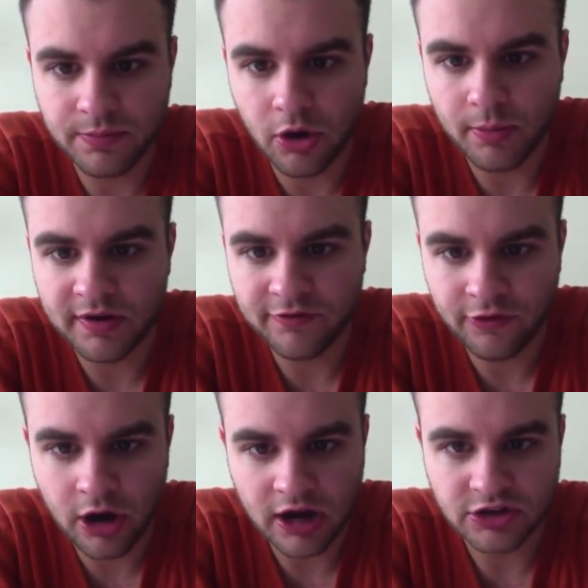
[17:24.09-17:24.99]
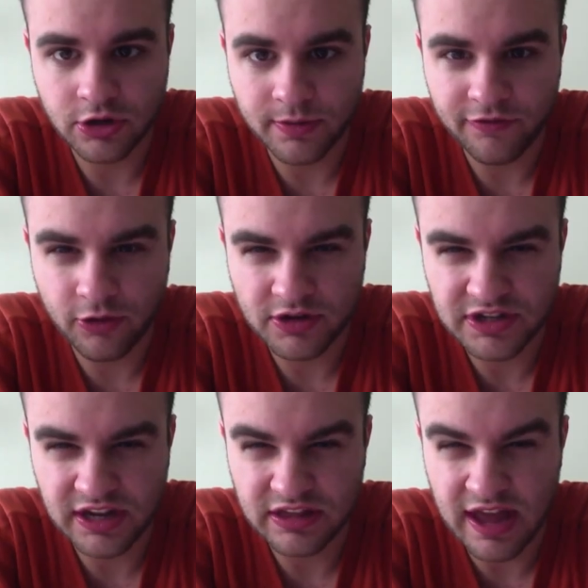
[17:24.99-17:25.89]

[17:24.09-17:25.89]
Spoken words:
moment for October 14th,